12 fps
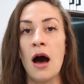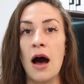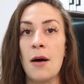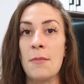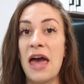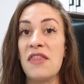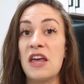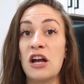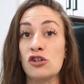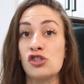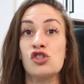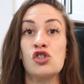and they
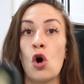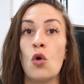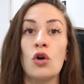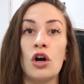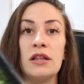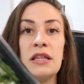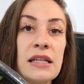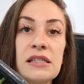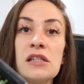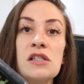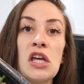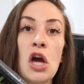are so good. This
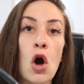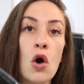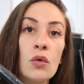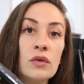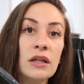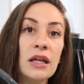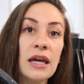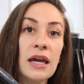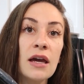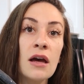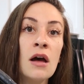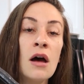is the
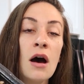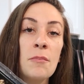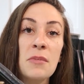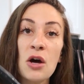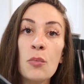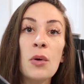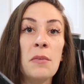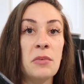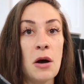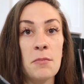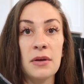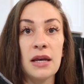only meal prep
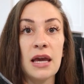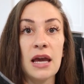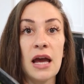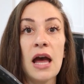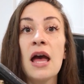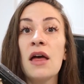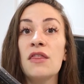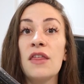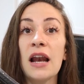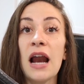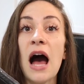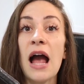company
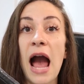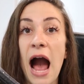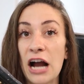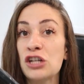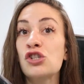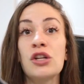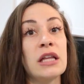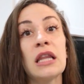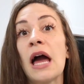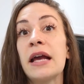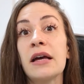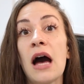that I actually
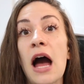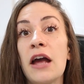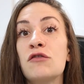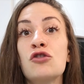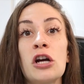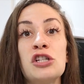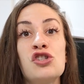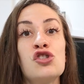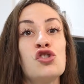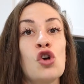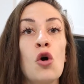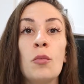like. I have tried
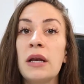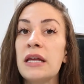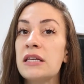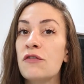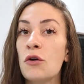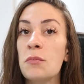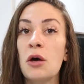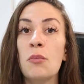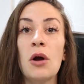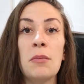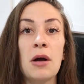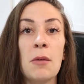so many different meal
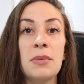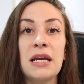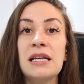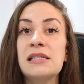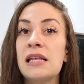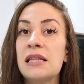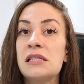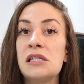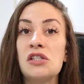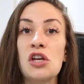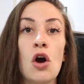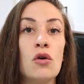prep companies, and this
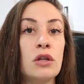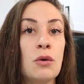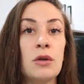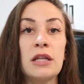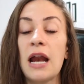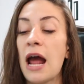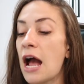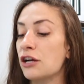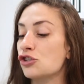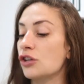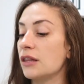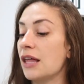is the only one that I
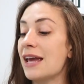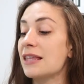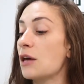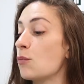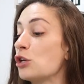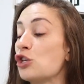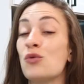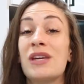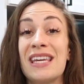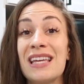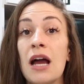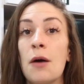actually like, that when you
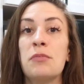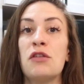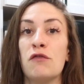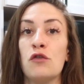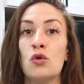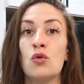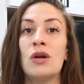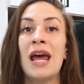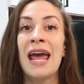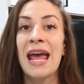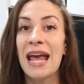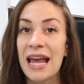heat up the food,
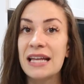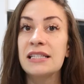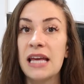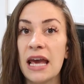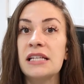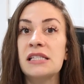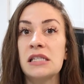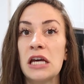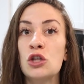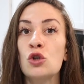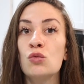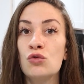it tastes
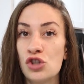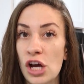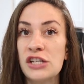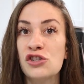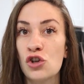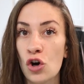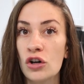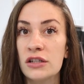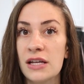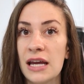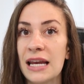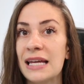like you just cooked
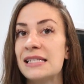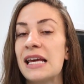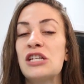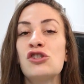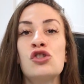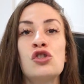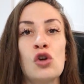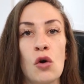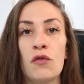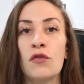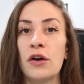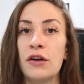it. It tastes so
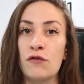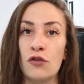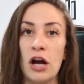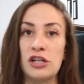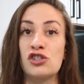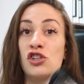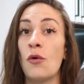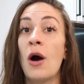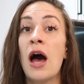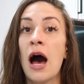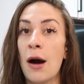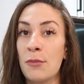freaking fresh. So
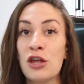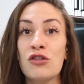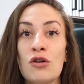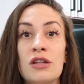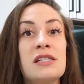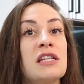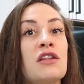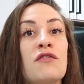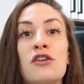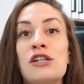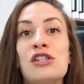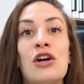I'm gonna throw these in the
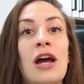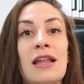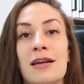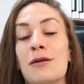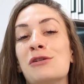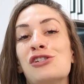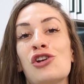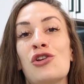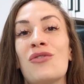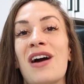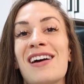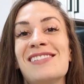freezer, and then I'm gonna show
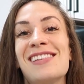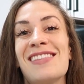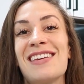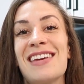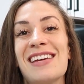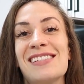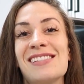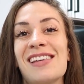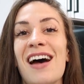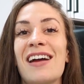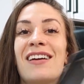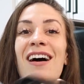you guys the
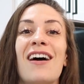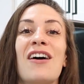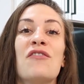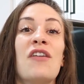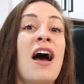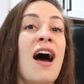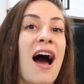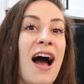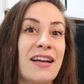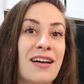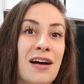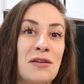inside of
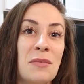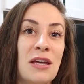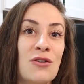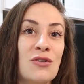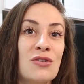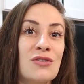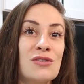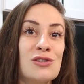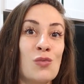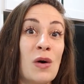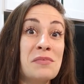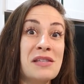Icon Meals
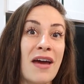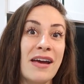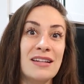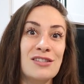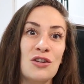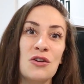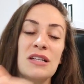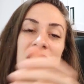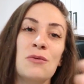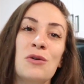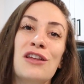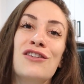website so you can
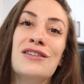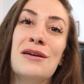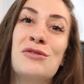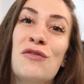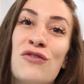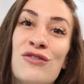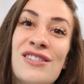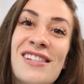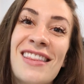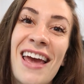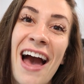see what other types of foods that they